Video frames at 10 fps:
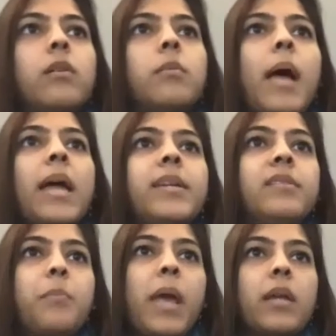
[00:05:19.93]
Maggie's
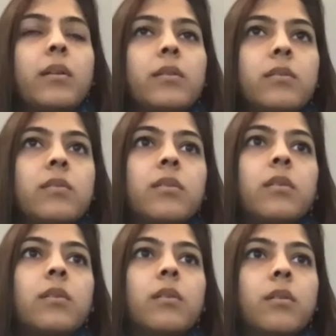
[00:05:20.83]
parents
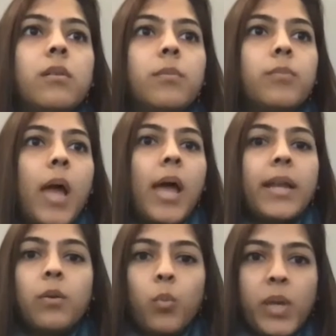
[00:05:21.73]

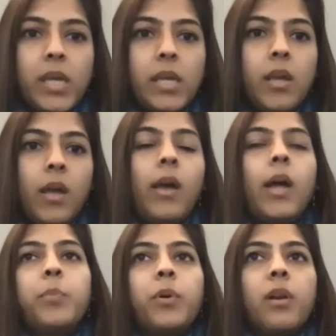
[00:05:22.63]
and we
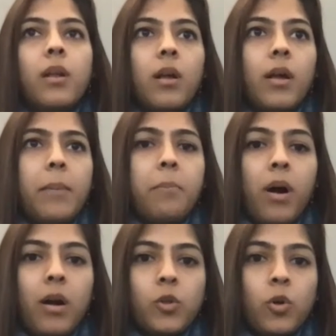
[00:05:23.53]
at Perlara
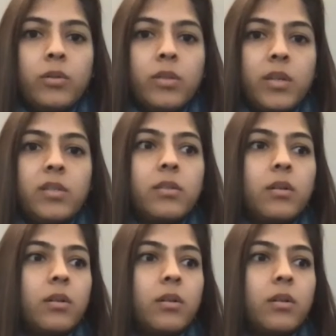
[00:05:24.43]
embarked on this,